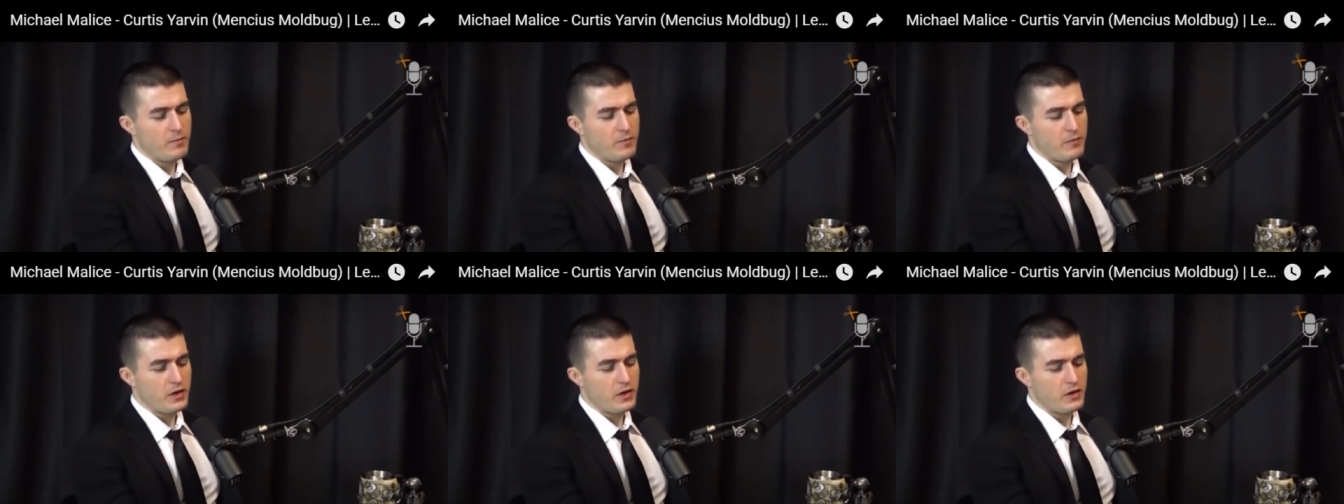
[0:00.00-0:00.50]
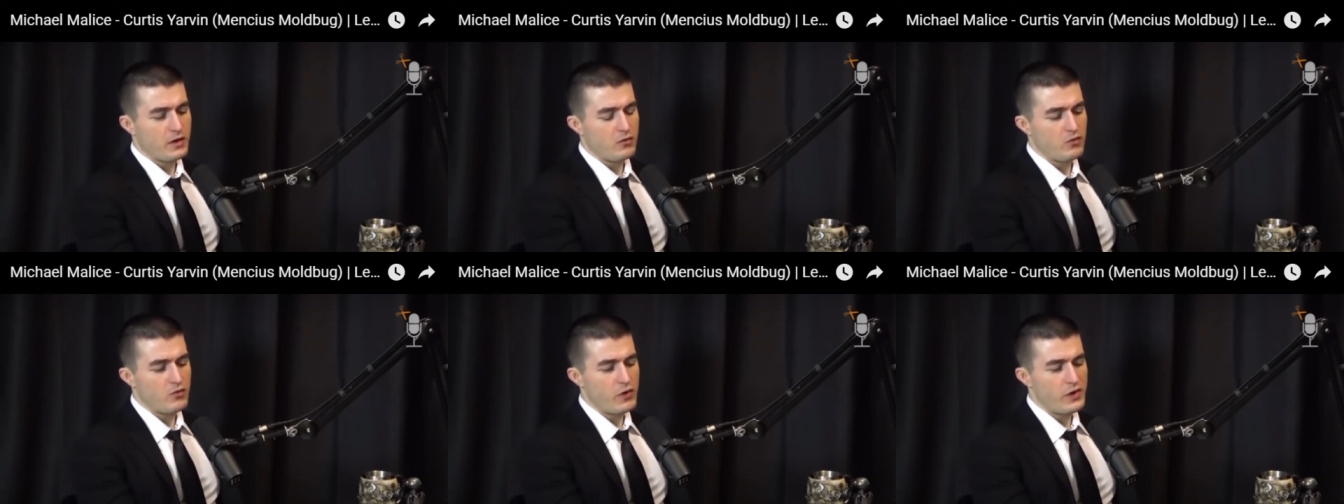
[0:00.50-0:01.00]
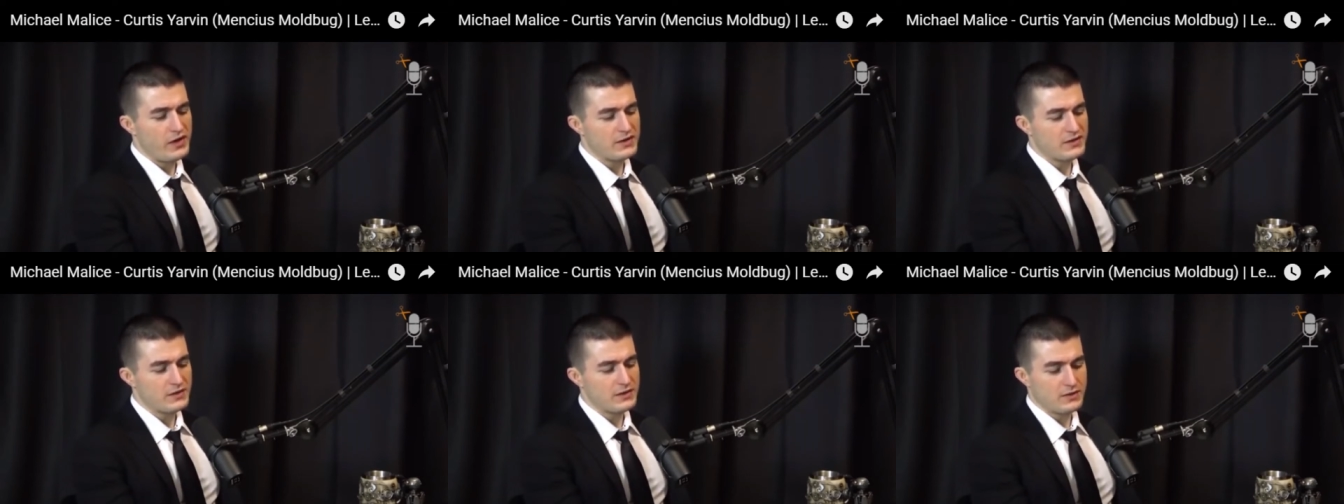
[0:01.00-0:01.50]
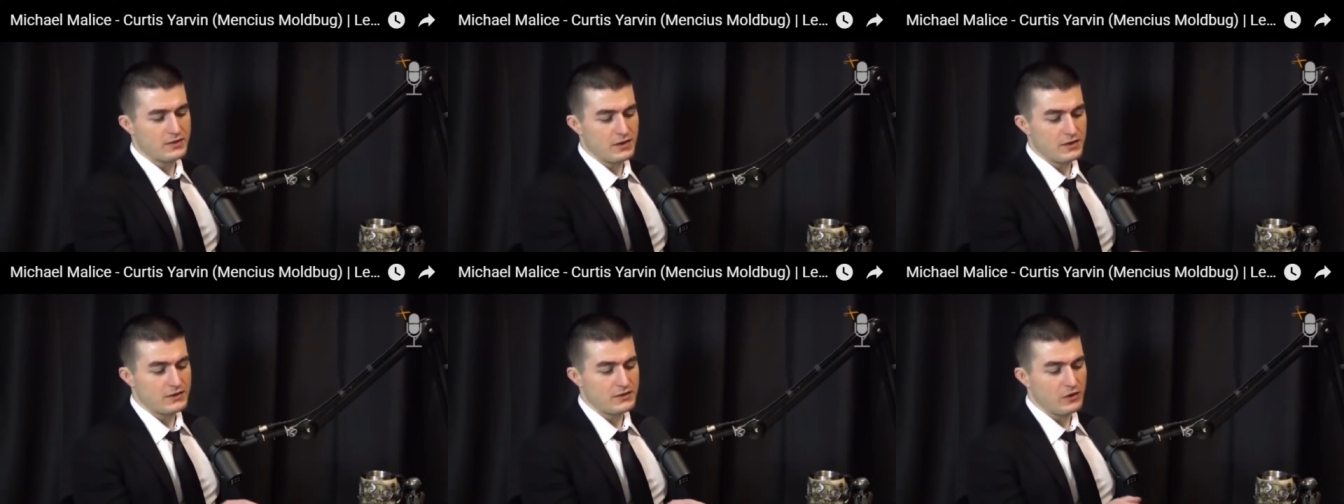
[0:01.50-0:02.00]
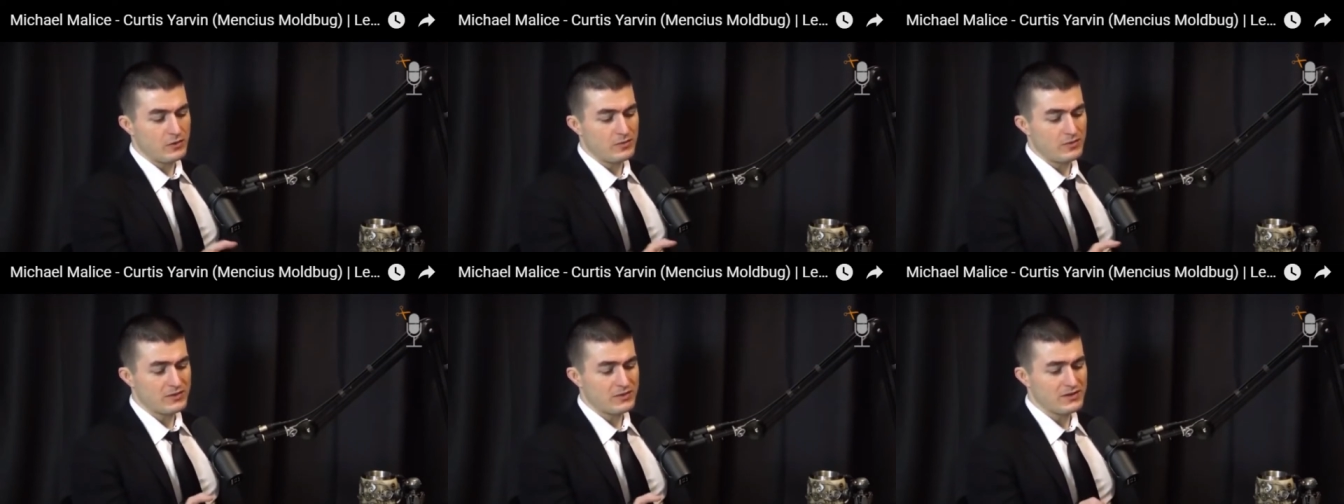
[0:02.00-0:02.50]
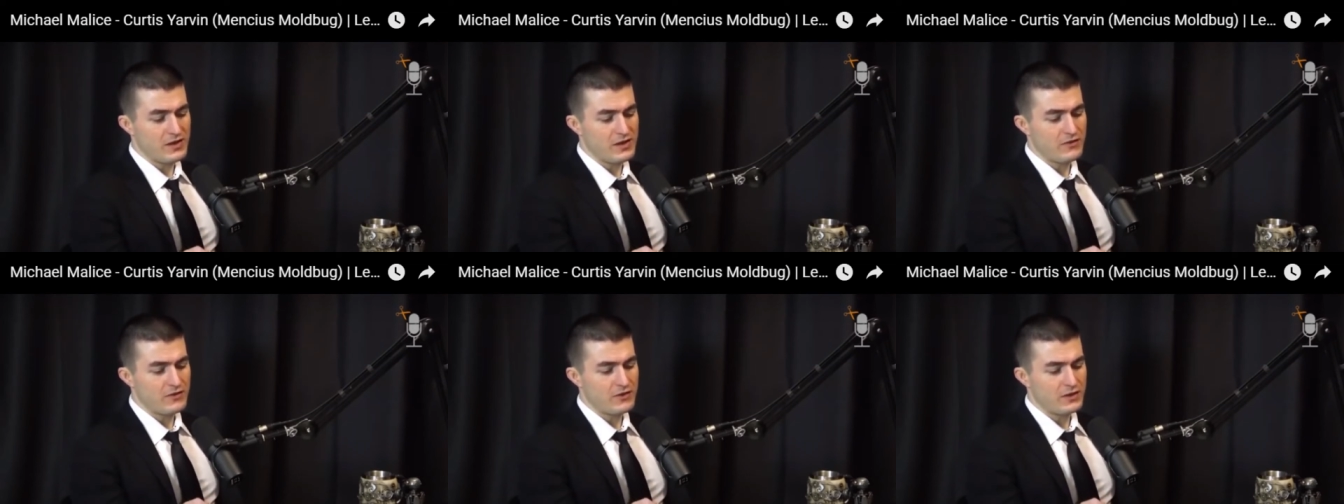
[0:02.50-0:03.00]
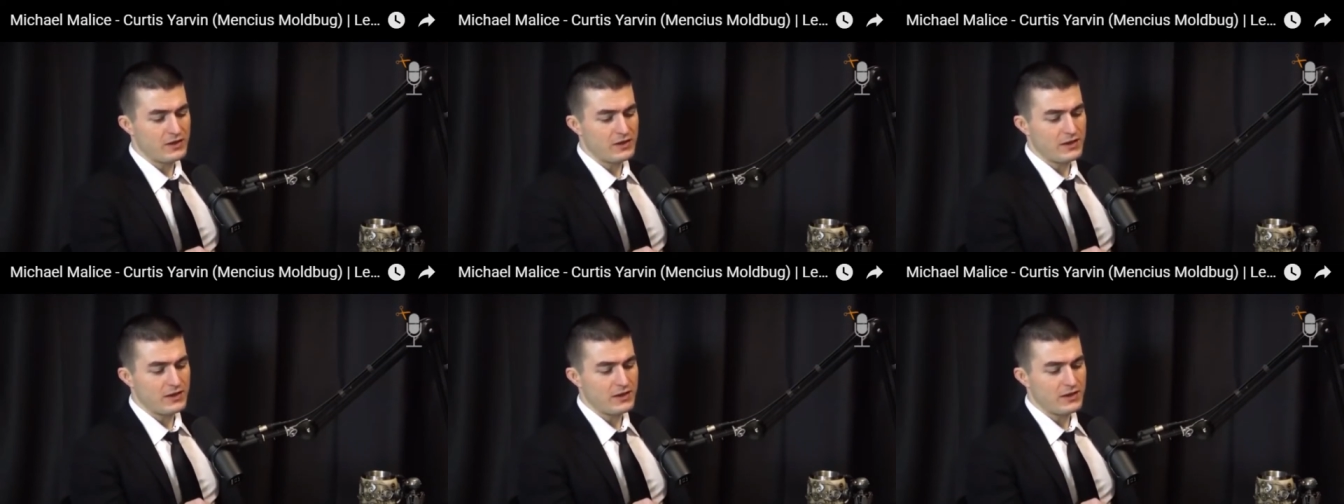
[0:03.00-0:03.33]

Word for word: Uh, race and this like talking about slavery